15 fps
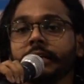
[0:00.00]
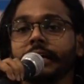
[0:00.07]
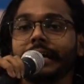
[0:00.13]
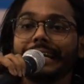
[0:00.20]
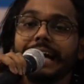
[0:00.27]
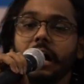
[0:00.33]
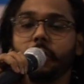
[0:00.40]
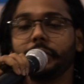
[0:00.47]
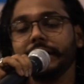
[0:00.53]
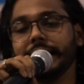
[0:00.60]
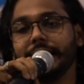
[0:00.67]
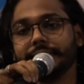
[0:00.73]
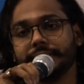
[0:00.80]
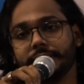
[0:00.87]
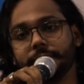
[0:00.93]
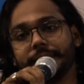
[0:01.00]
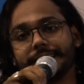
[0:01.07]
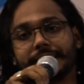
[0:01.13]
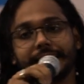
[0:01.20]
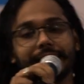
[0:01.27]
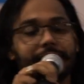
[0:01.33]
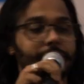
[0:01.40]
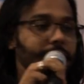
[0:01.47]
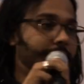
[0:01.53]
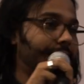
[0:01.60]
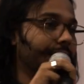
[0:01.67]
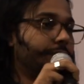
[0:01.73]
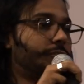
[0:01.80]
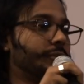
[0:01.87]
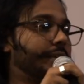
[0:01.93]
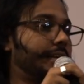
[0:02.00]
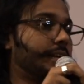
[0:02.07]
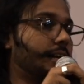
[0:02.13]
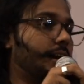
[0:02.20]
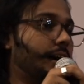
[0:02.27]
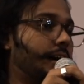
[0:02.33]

And how it does is basically it gives you an